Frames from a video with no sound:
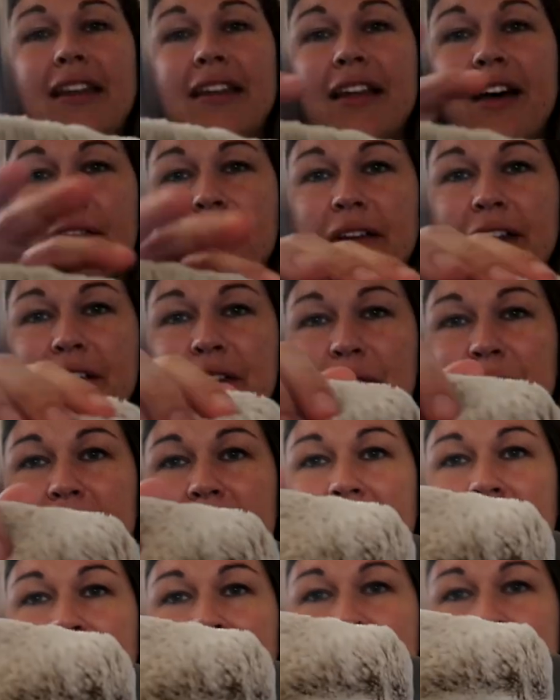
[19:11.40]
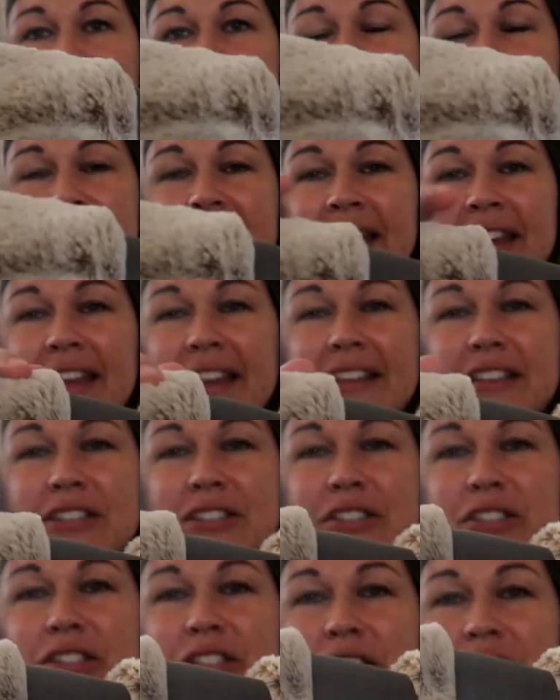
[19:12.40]
love it, you guys. It is
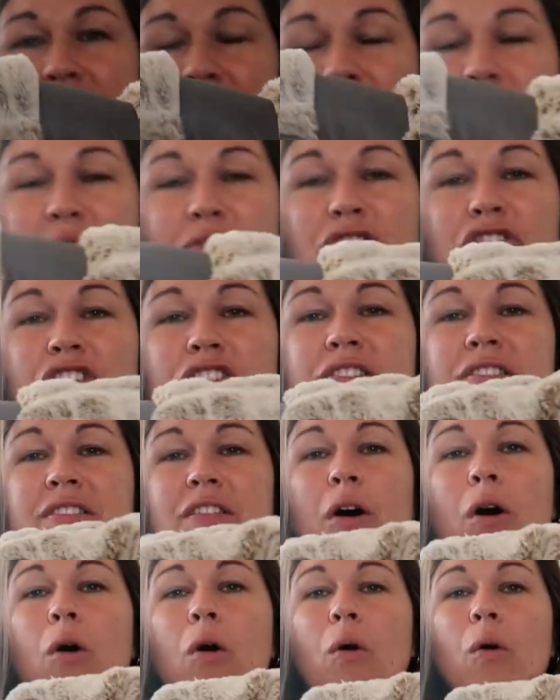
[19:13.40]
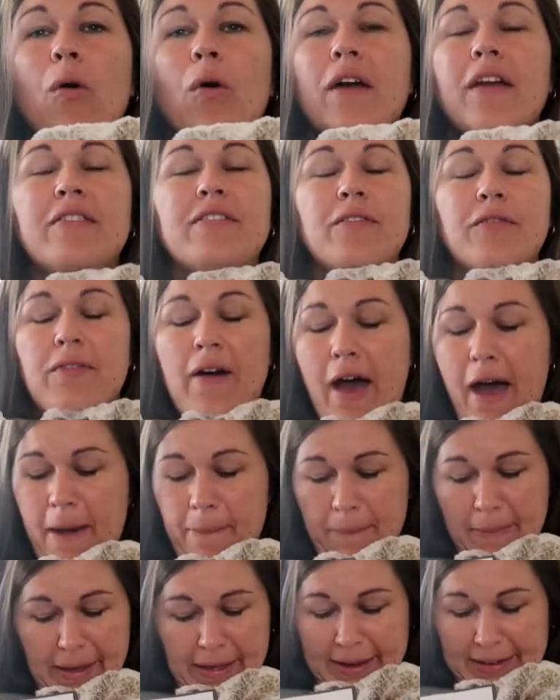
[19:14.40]
just the whole, it's a
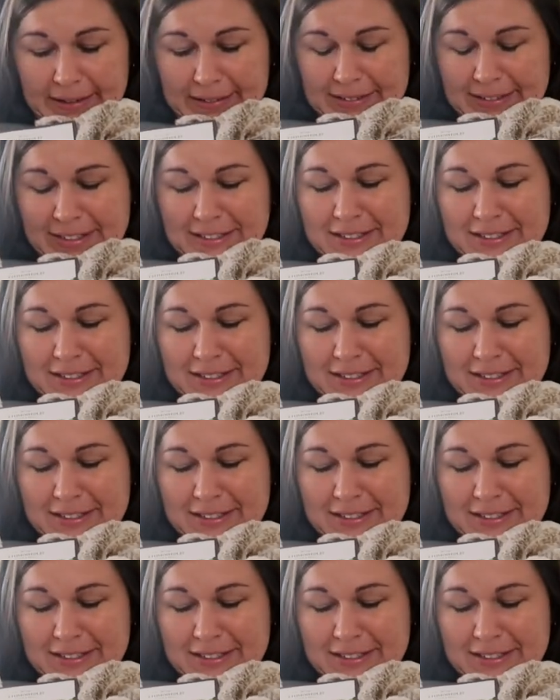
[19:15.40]
vibe, man.